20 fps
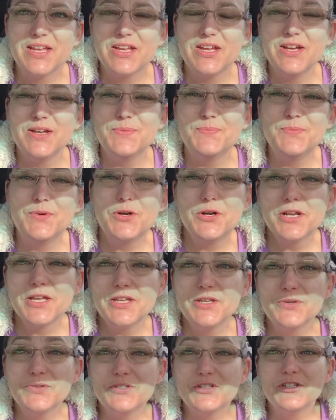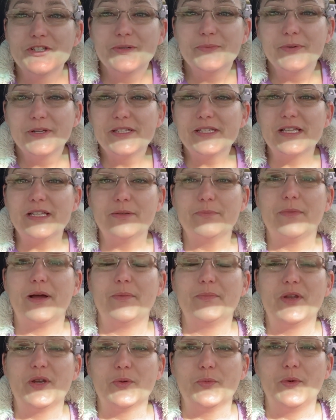Good morning, YouTube. Reseller Mom
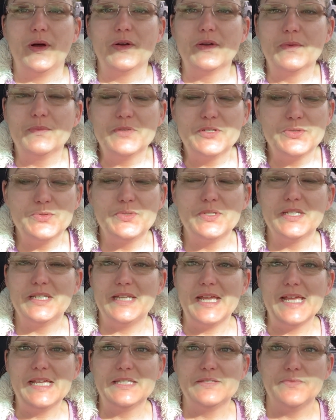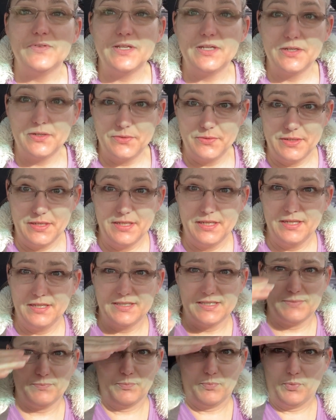here. Welcome to today's video.
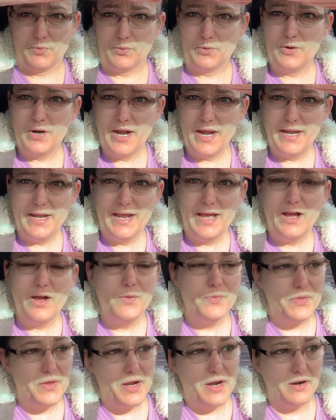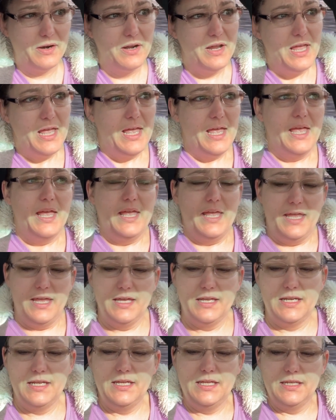It's bright out there.
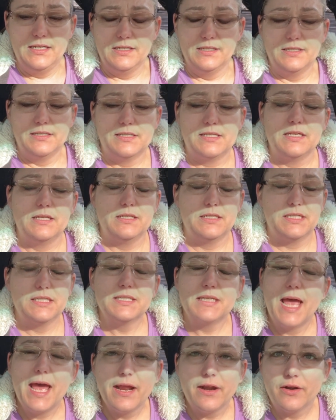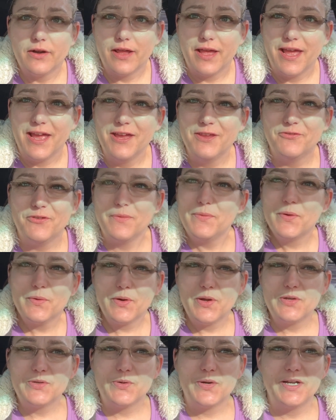It is Saturday,
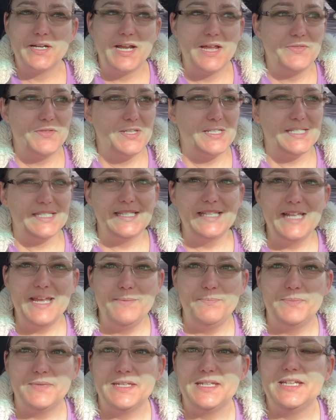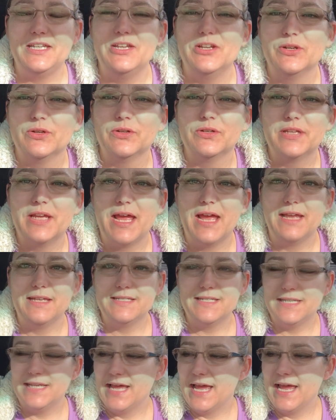February 29th. It's leap year day
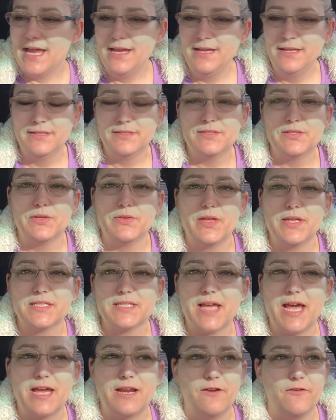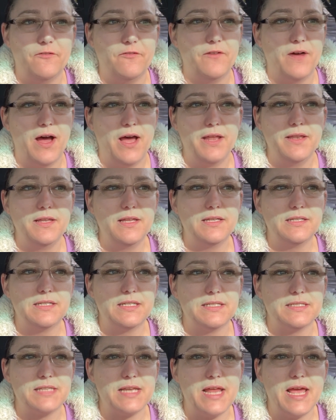today, so that's kind of fun. It
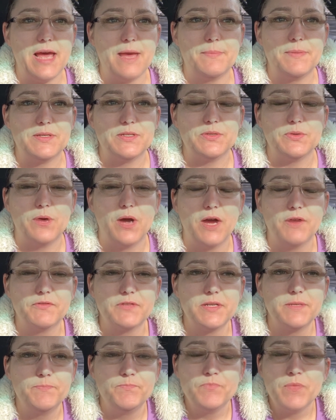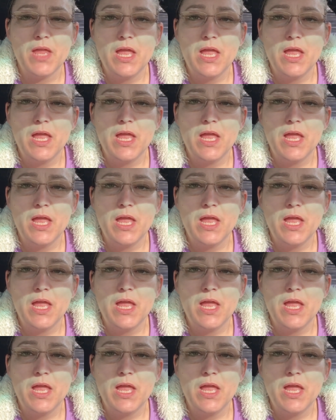doesn't happen too often.